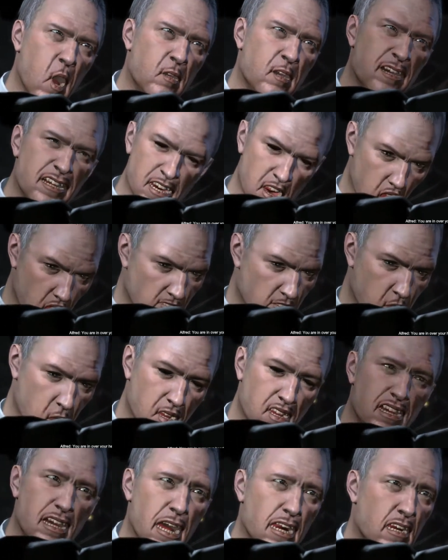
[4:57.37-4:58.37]
You're in over
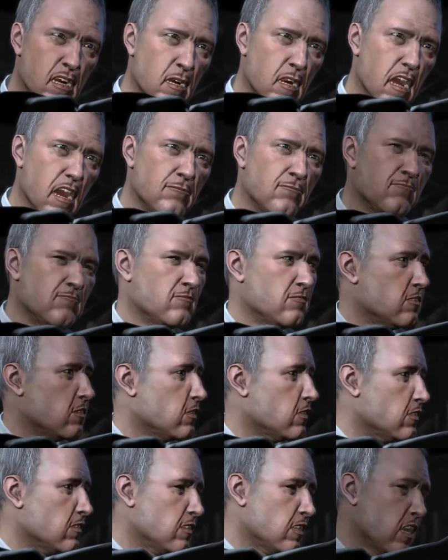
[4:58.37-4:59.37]
your head and I...
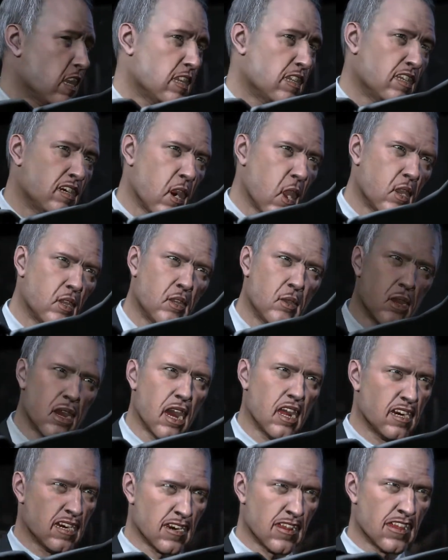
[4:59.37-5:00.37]
I don't
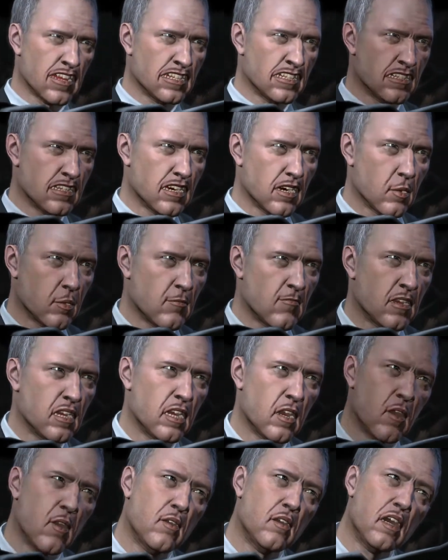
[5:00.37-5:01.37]
want this to be
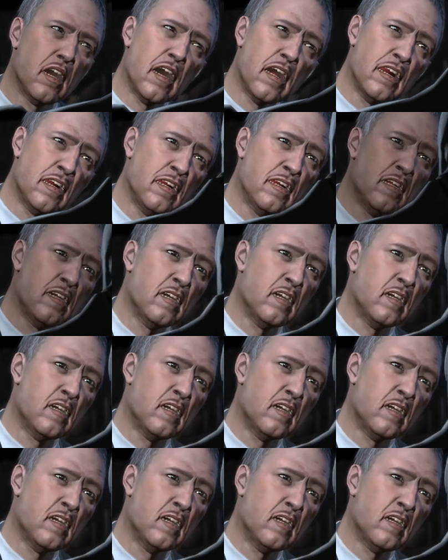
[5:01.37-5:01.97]
your end.